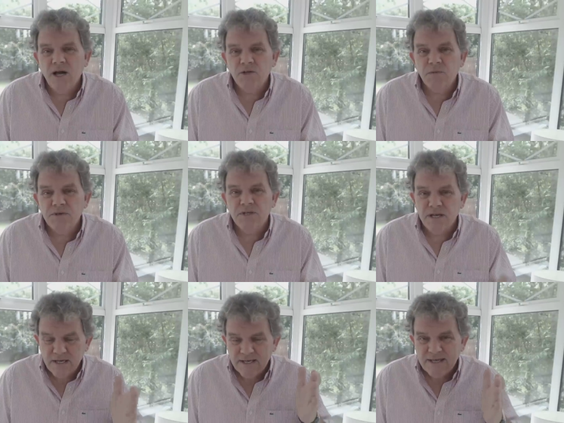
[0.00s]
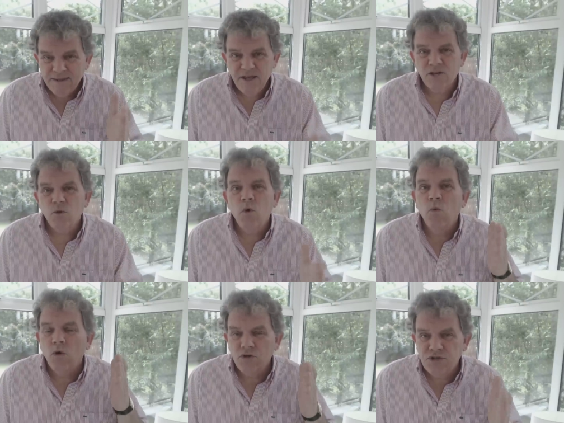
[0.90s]
hands up and say that
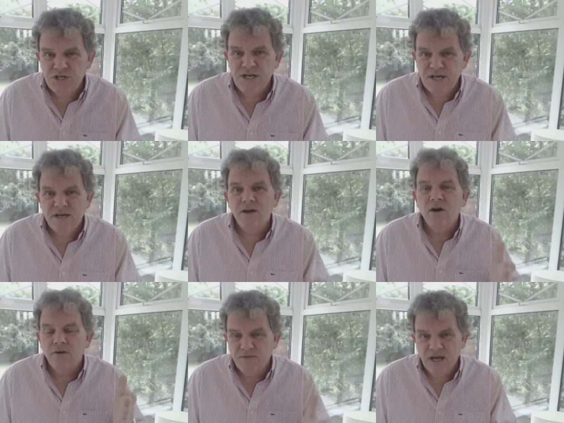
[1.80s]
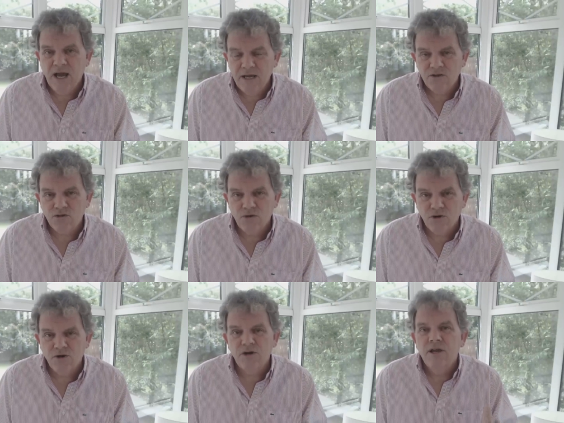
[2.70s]
was cheating of the highest
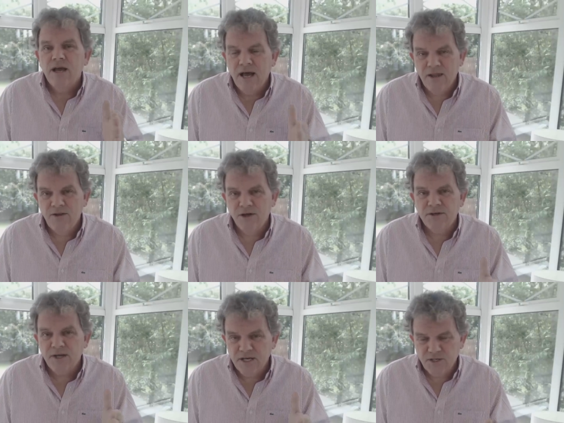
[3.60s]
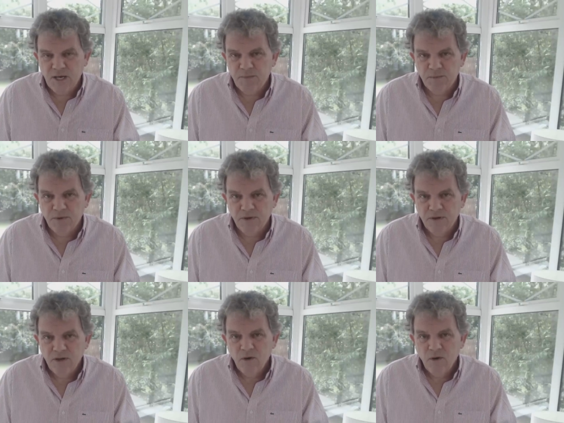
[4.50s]
order and not acceptable.